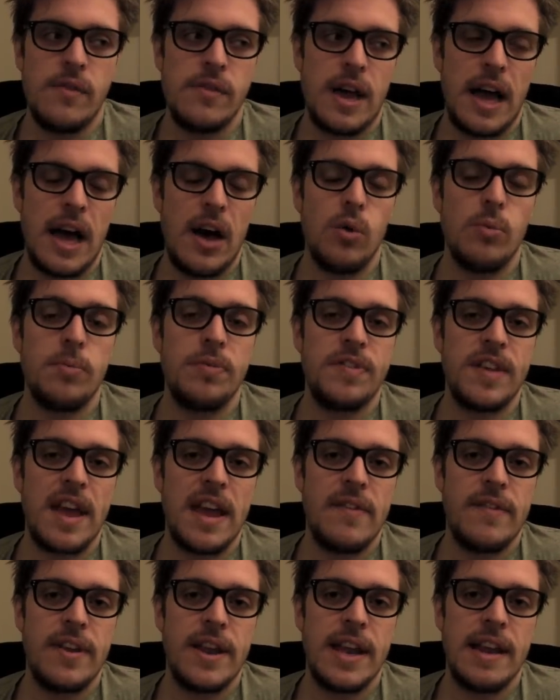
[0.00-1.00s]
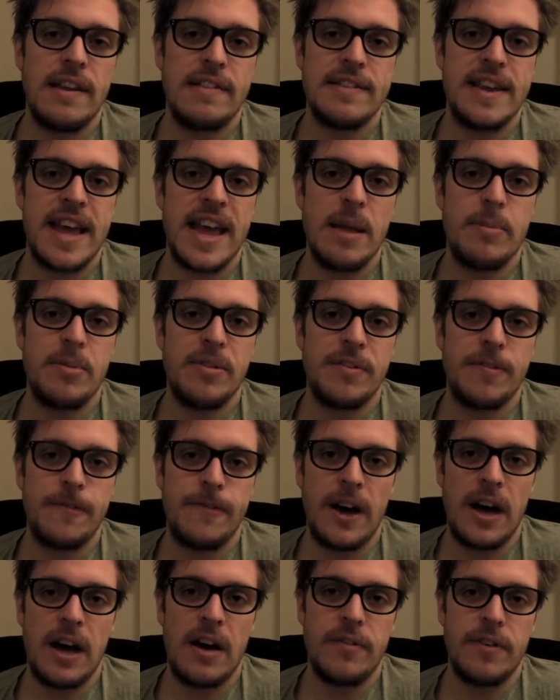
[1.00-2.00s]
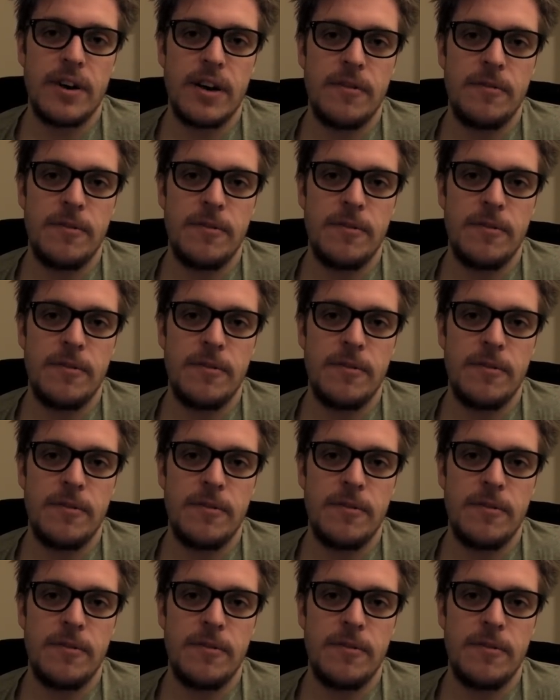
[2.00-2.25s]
help saving his neighbour's father